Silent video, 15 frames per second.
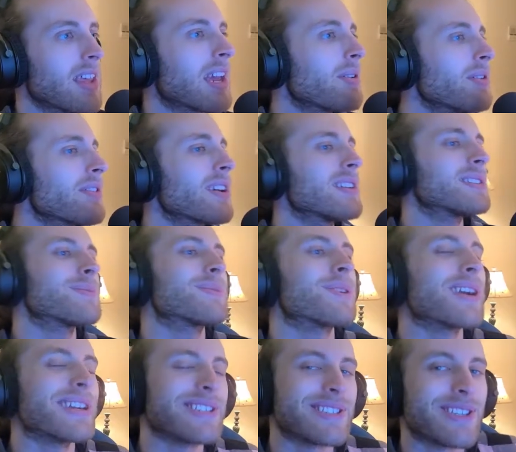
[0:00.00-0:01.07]
Yeah, we've got
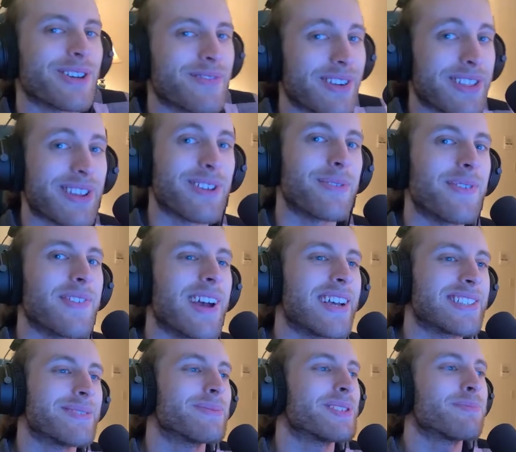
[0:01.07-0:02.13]
some great stuff, I think. We've
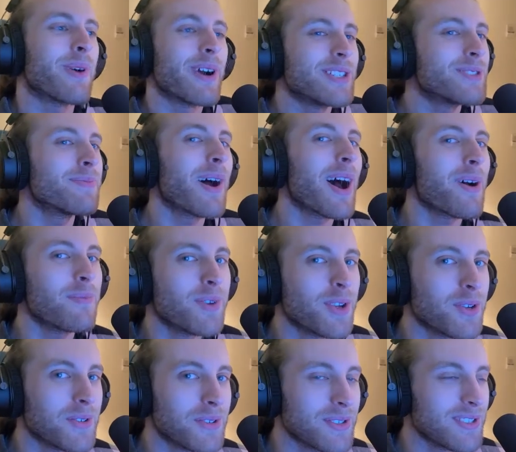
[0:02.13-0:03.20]
got some SpongeBob
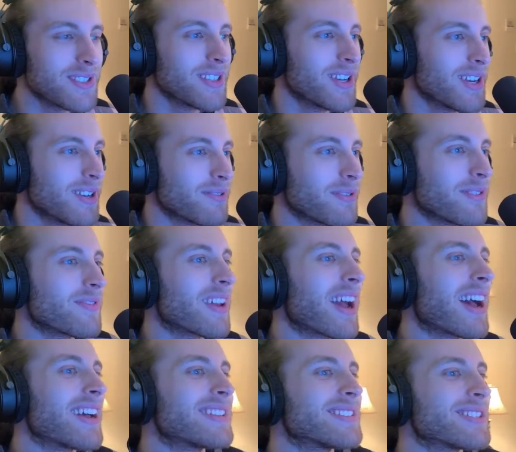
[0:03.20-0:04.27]
news. Yeah. We've
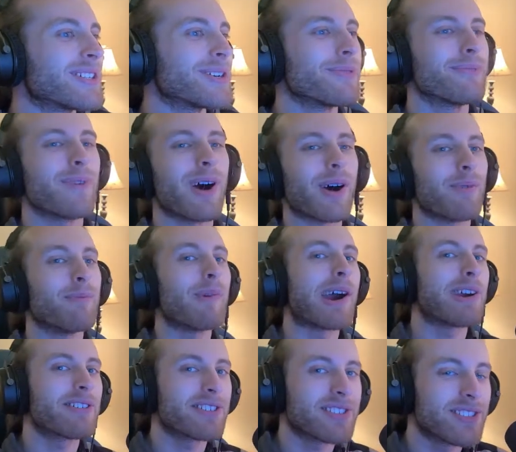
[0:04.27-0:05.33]
got some
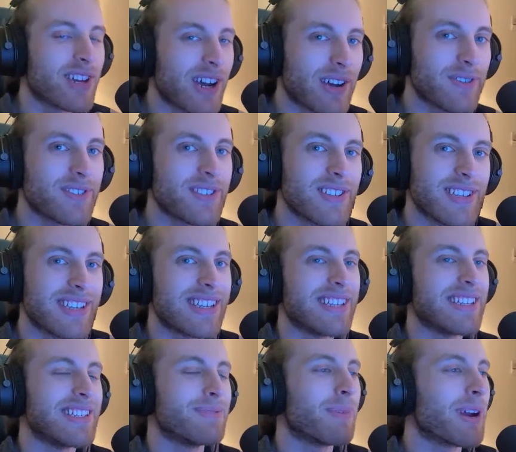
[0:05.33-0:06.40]
Microsoft
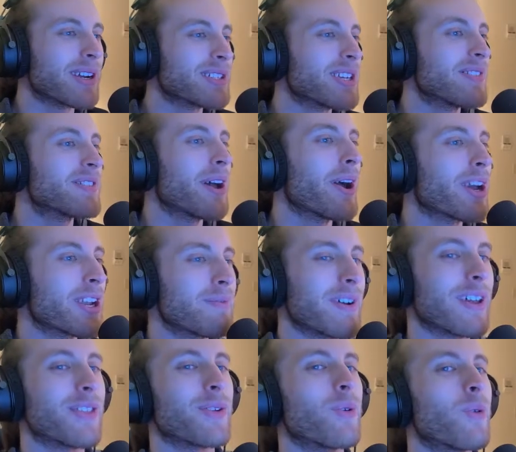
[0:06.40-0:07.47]
talking
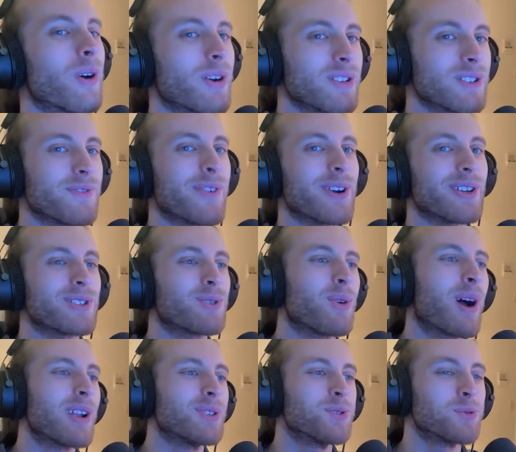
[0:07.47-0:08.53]
about the world's first
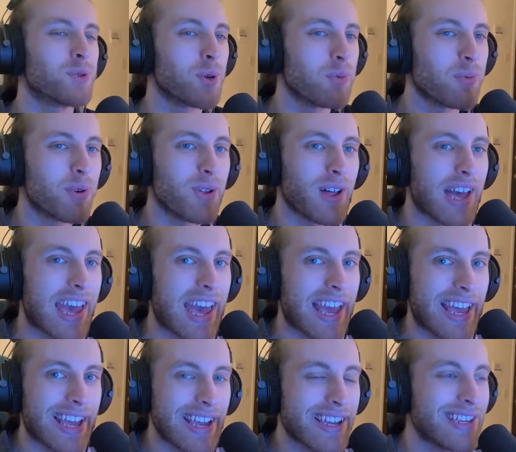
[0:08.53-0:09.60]
quadruple
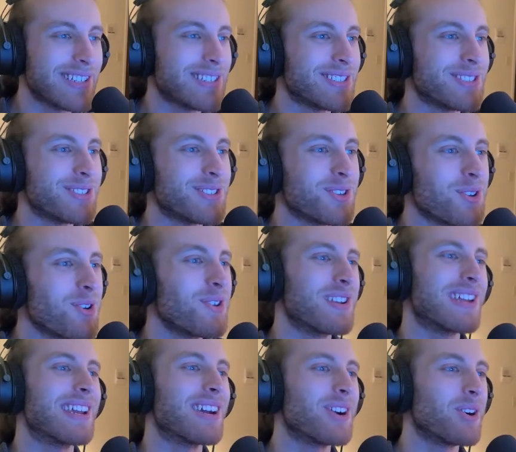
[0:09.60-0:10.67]
A
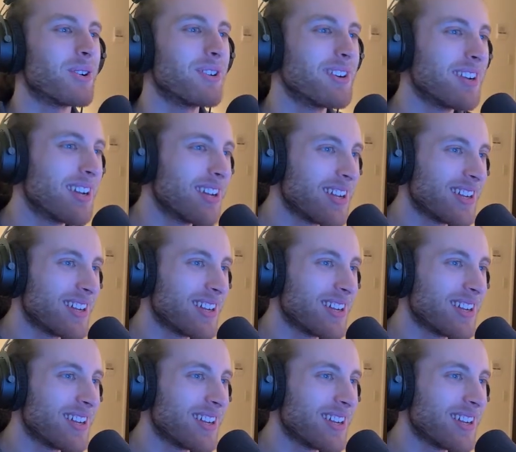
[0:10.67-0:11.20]
studio.